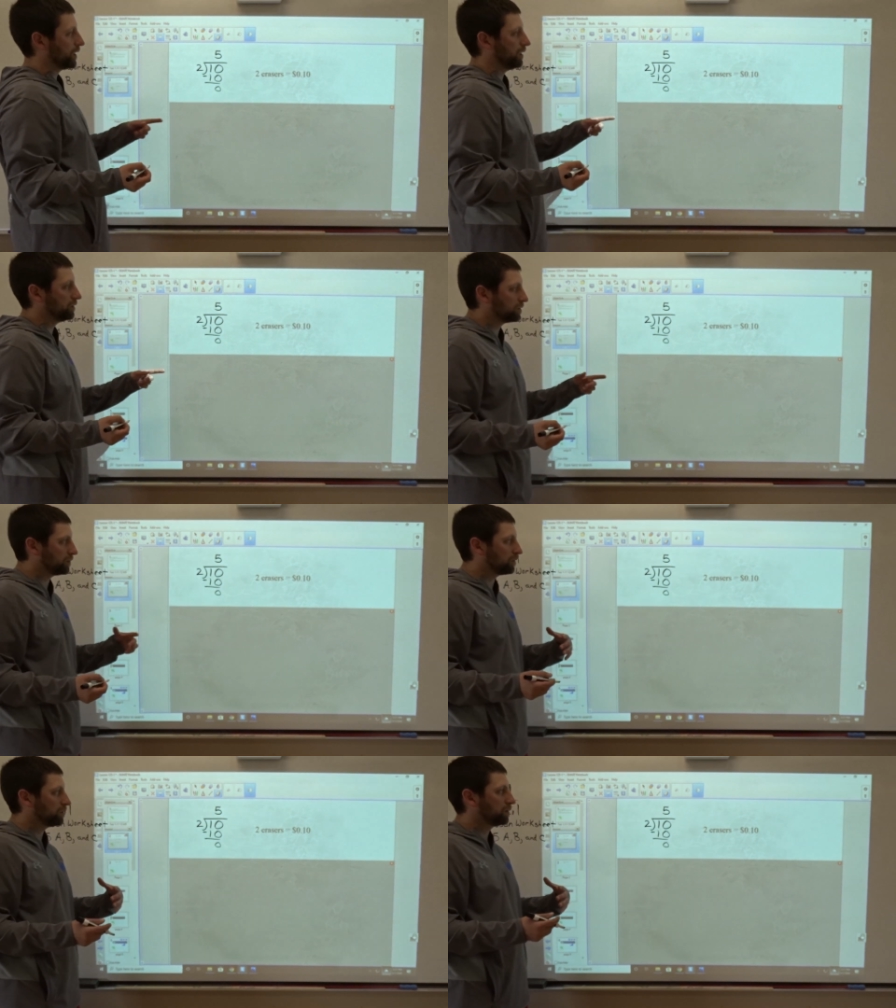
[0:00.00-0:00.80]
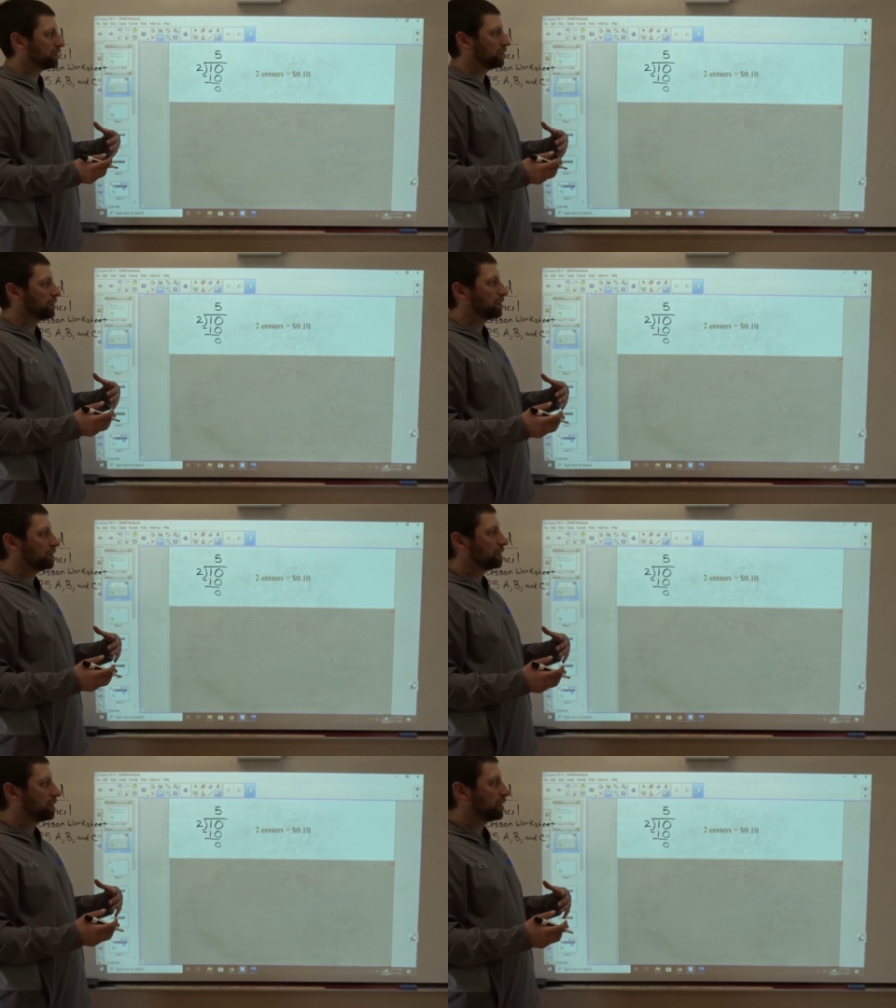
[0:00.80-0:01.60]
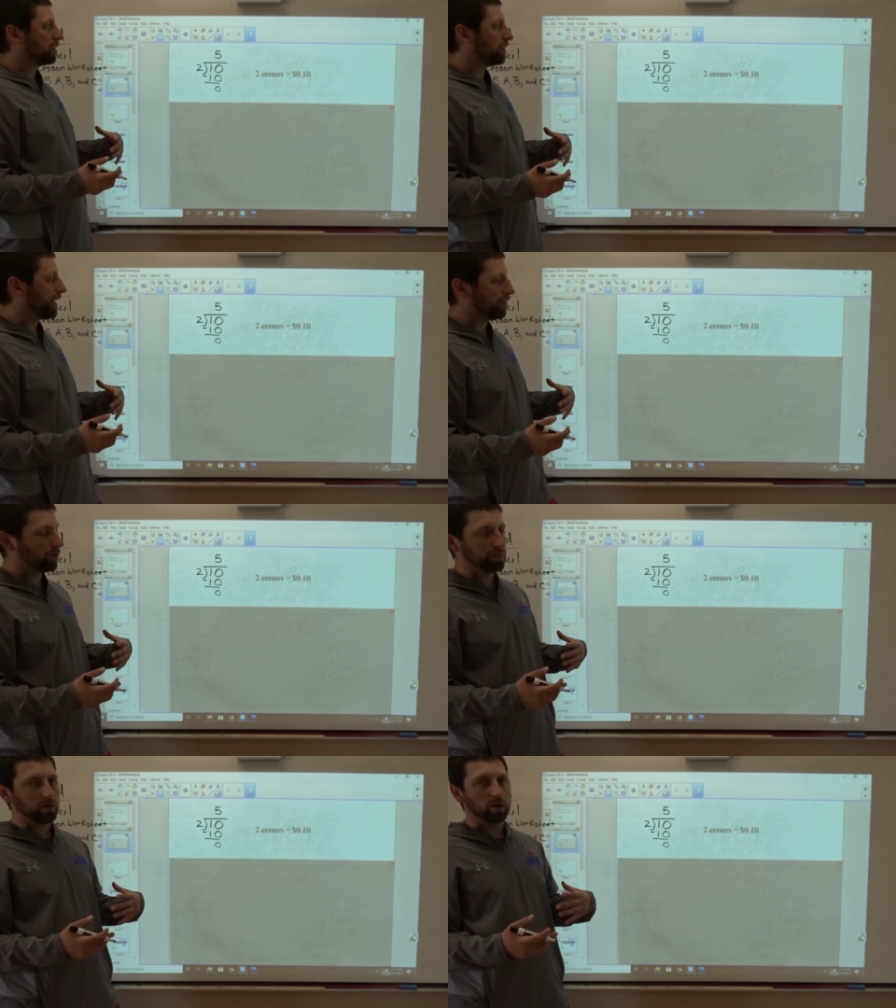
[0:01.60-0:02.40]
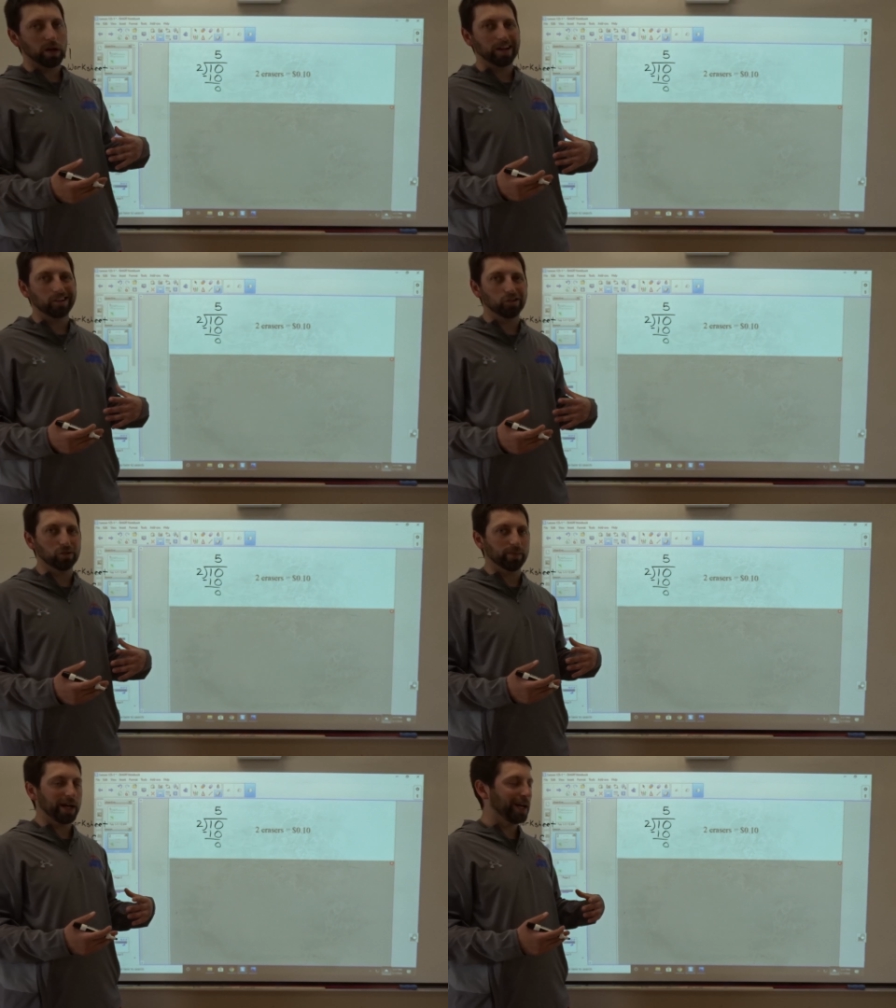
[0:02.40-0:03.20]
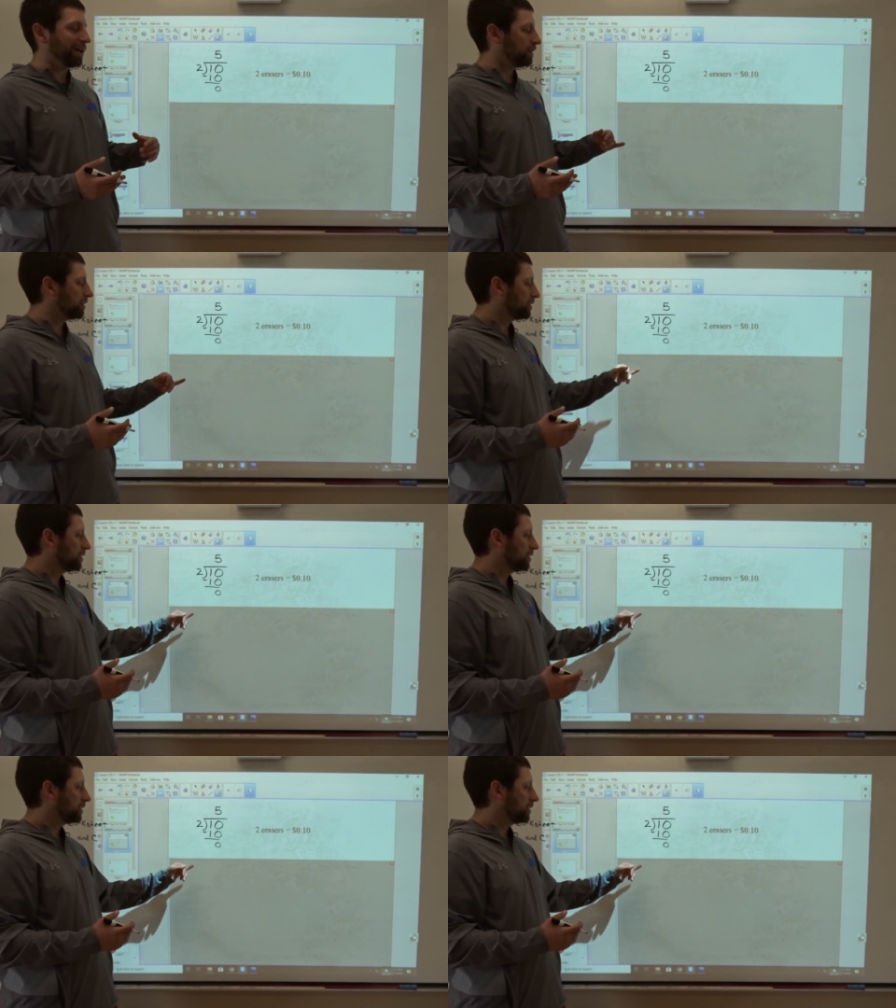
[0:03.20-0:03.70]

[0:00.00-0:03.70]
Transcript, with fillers: Okay, so that would be one I could do in my head.